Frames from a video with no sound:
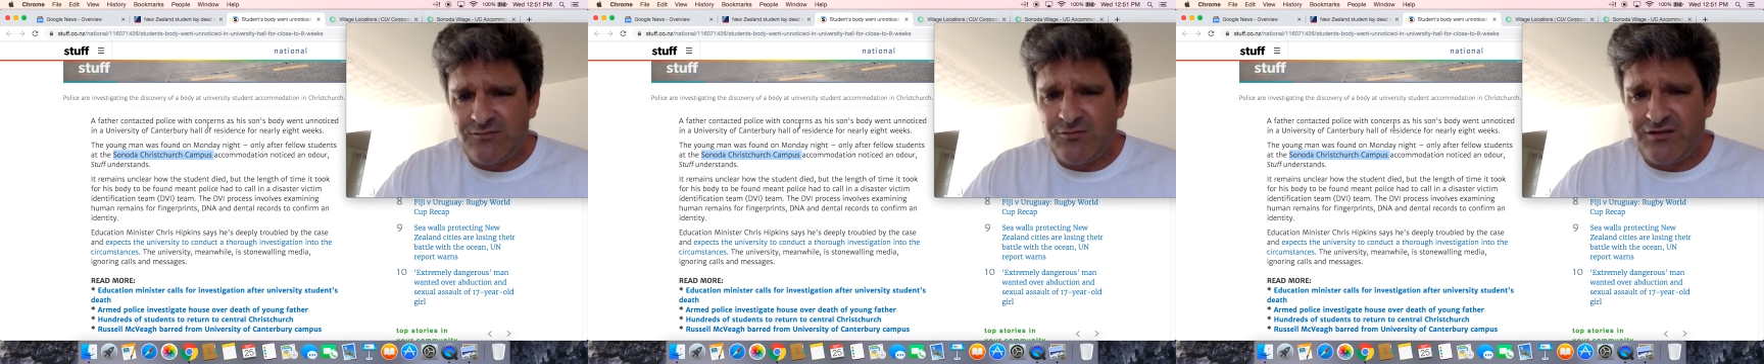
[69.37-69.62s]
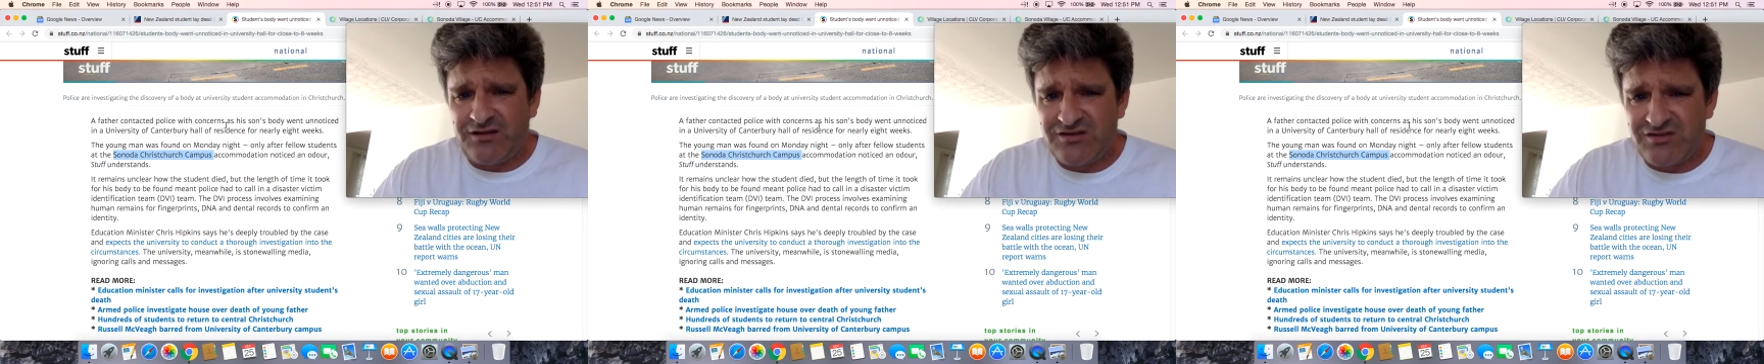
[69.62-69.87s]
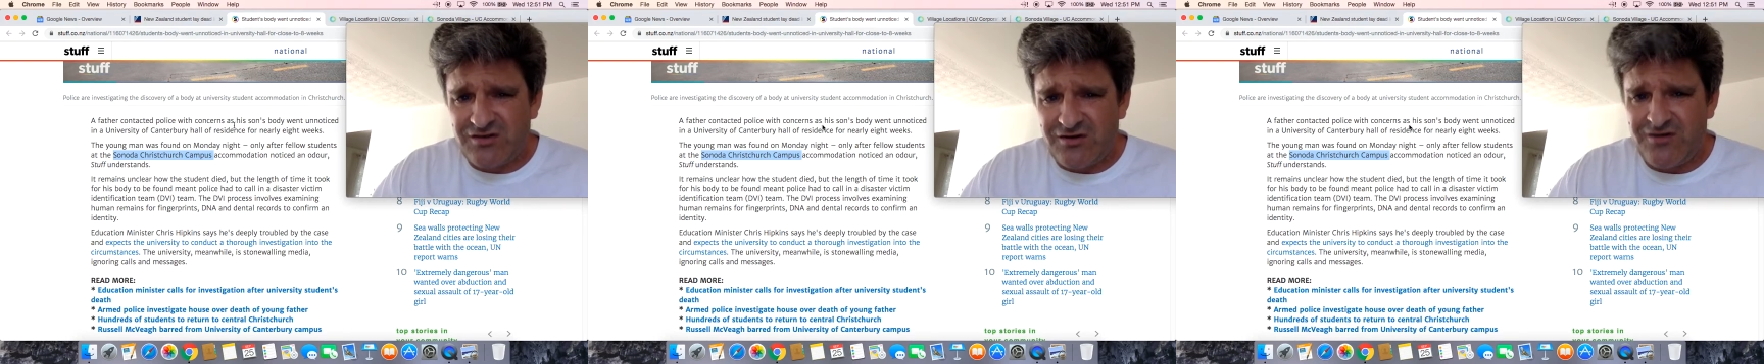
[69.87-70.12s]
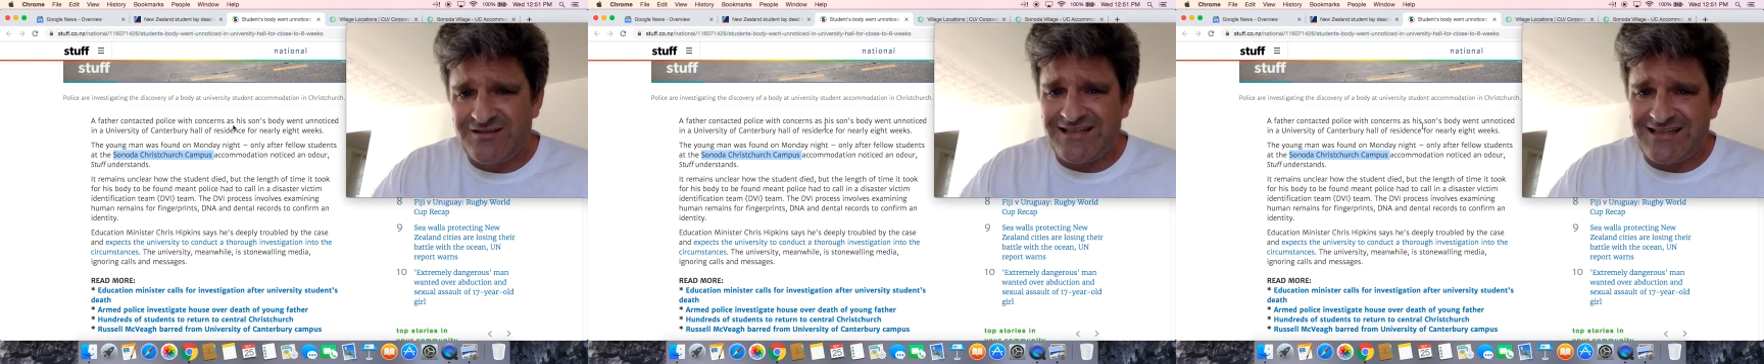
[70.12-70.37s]
with
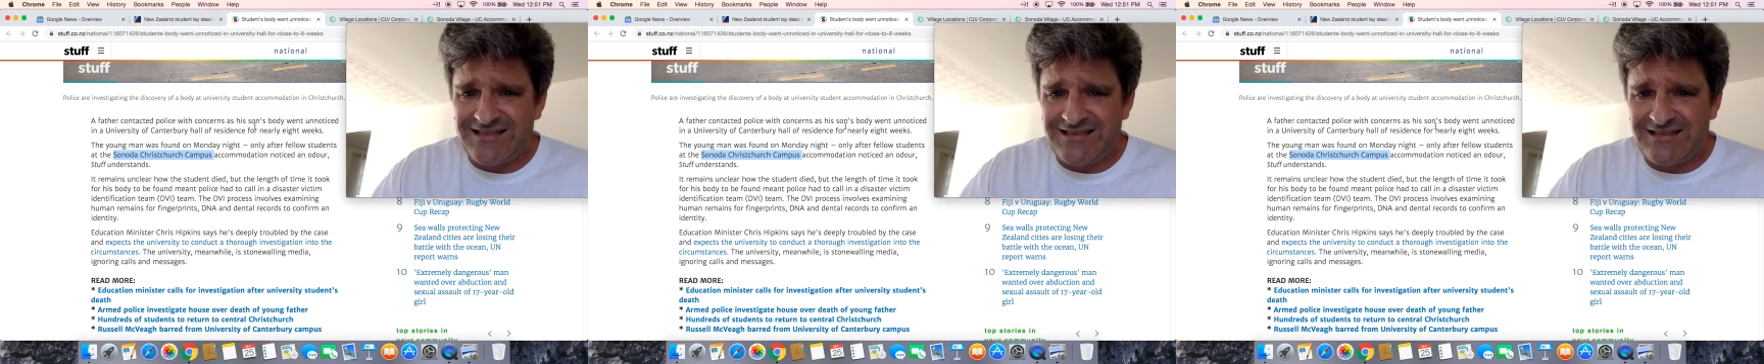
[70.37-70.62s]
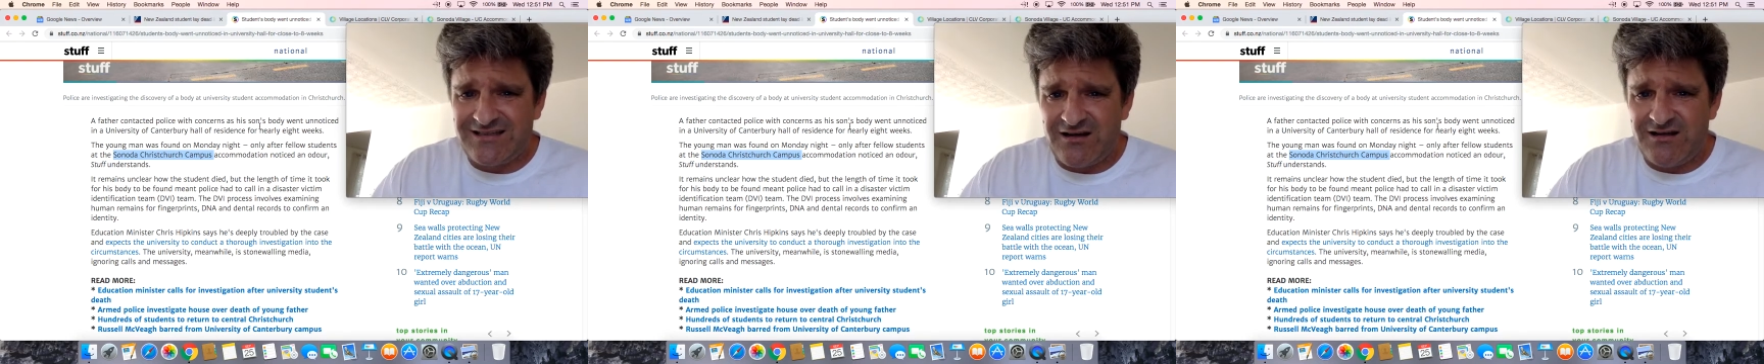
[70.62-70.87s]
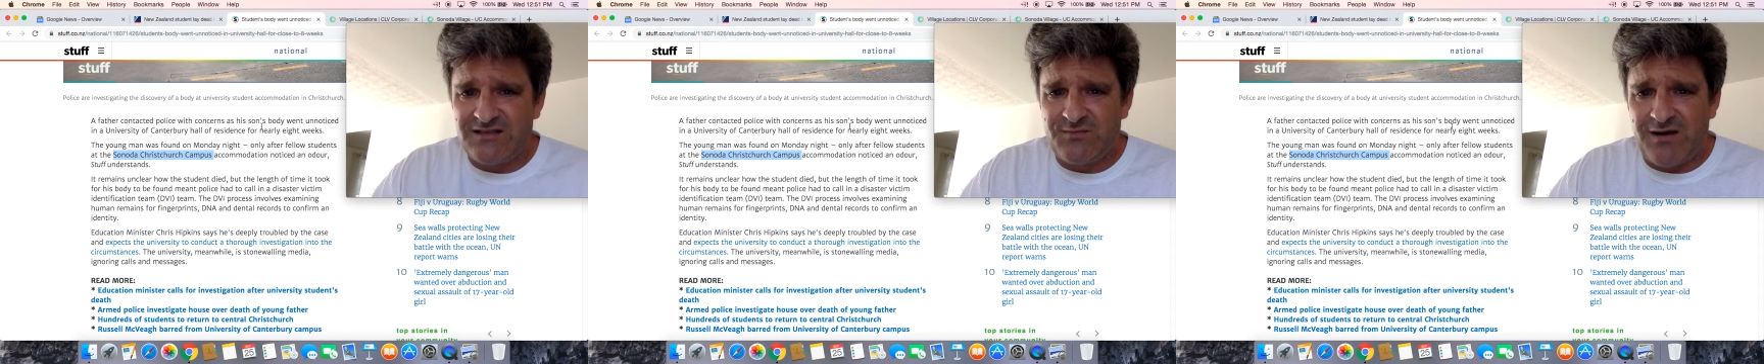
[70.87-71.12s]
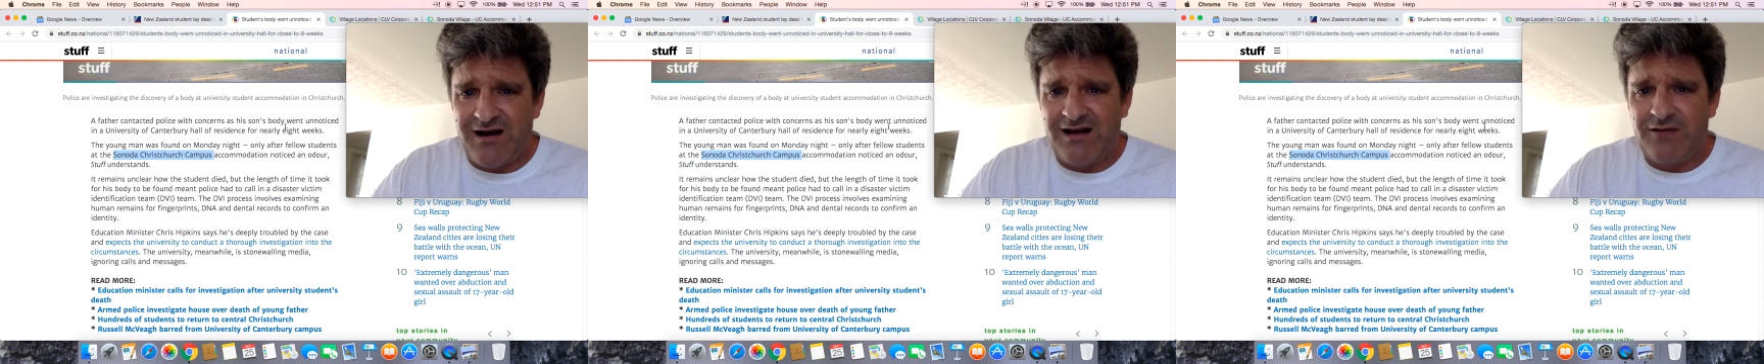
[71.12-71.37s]
concerns as his son's
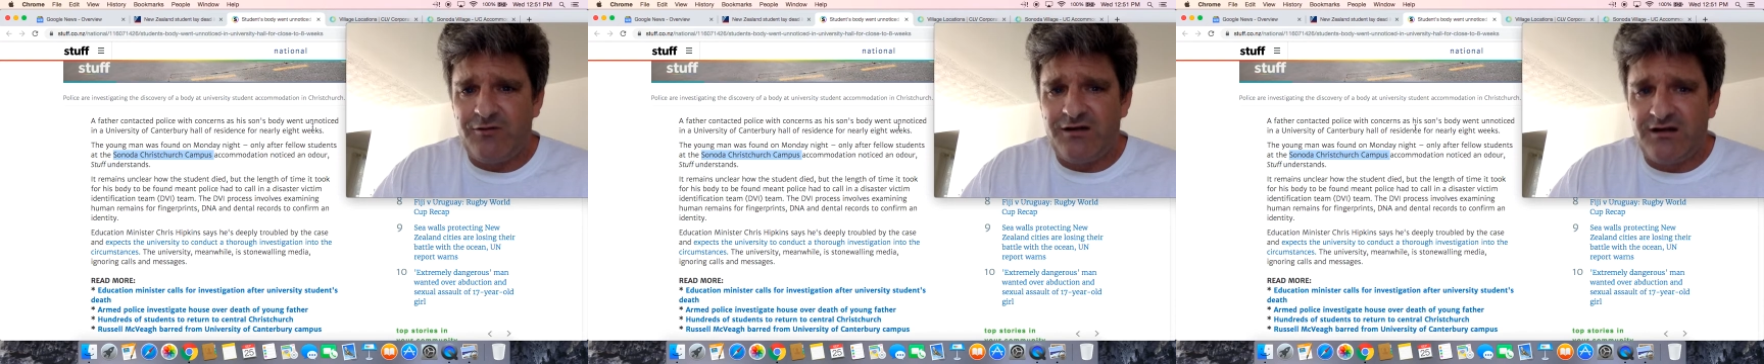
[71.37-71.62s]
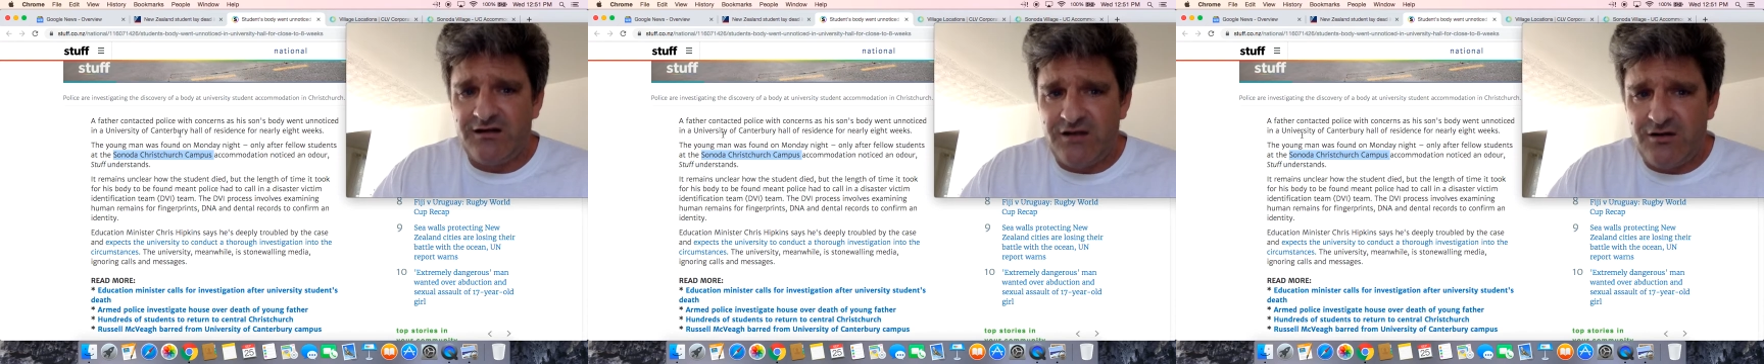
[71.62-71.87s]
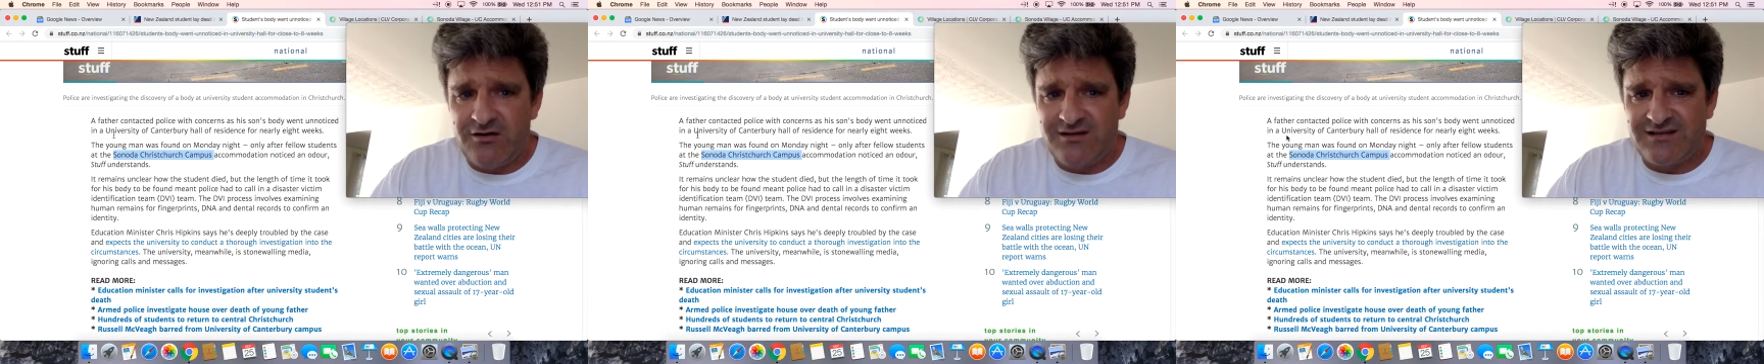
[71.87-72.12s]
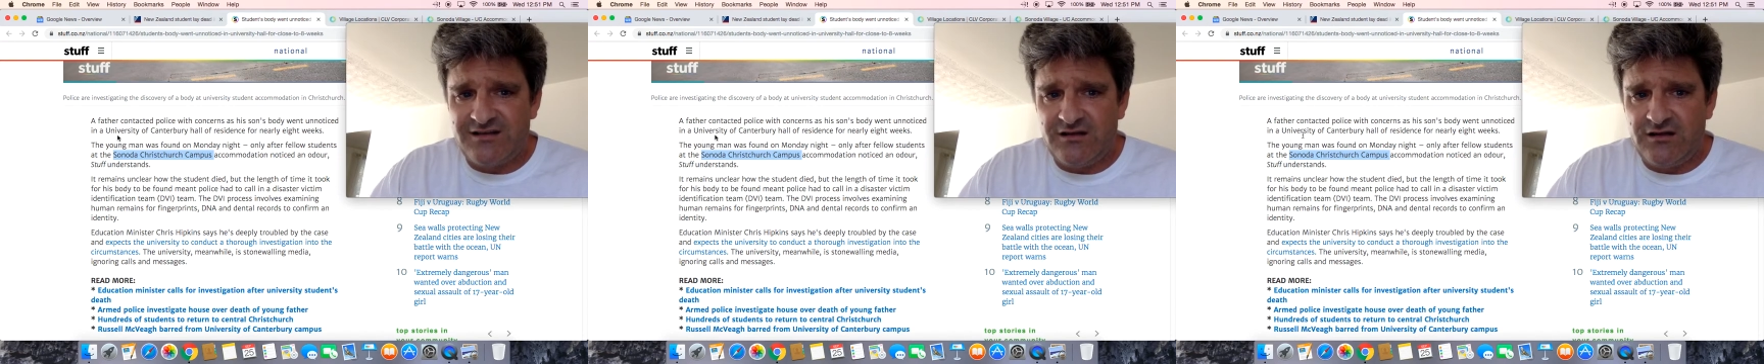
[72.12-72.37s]
body went
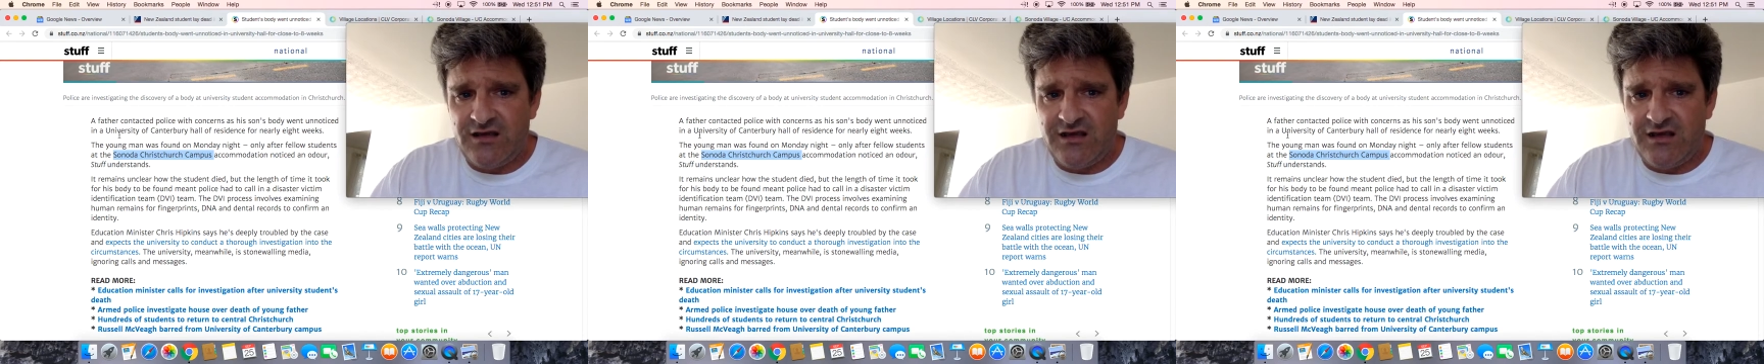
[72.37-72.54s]
unnoticed in,